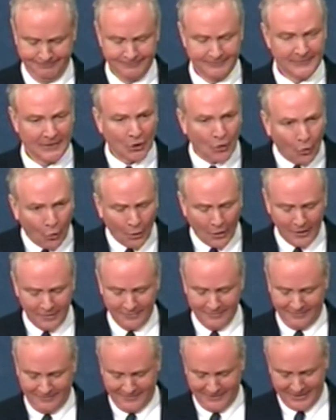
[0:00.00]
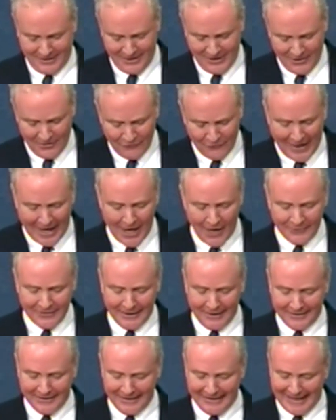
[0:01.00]
The court found
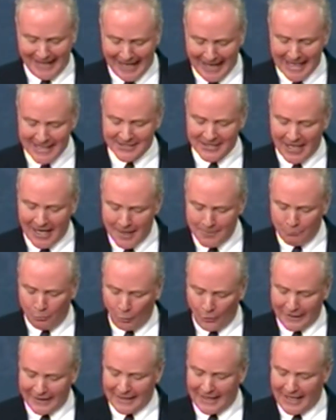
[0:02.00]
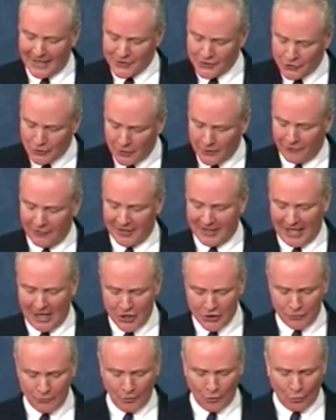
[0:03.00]
that the anti-boycott
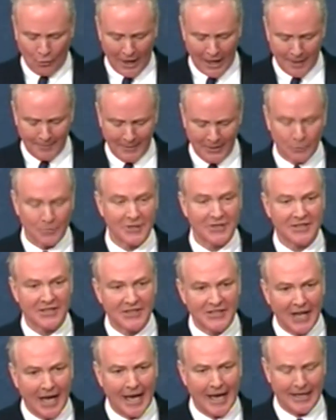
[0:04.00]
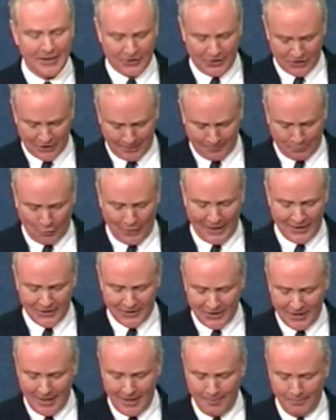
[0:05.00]
certification requirement was designed to
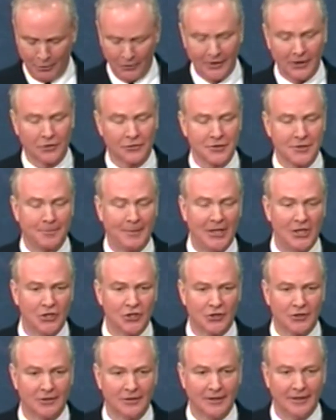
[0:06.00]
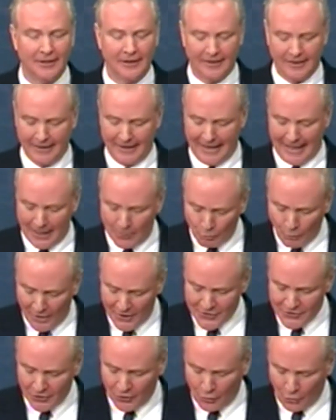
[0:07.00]
suppress political speech and
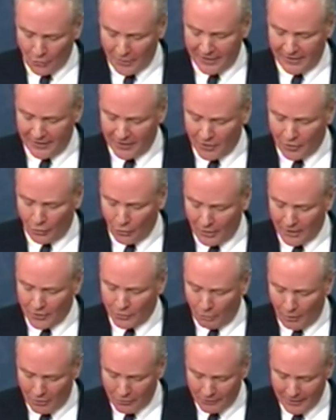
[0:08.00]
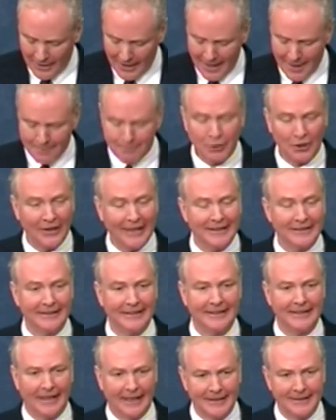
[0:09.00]
was, according to the court, quote,
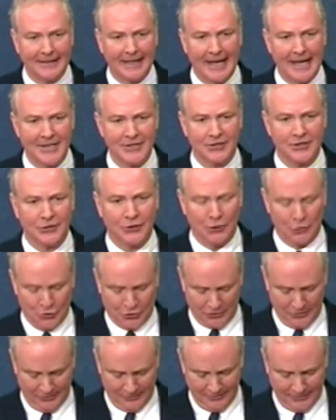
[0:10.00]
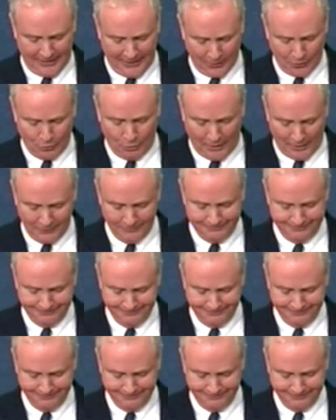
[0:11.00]
plainly unconstitutional, unquote.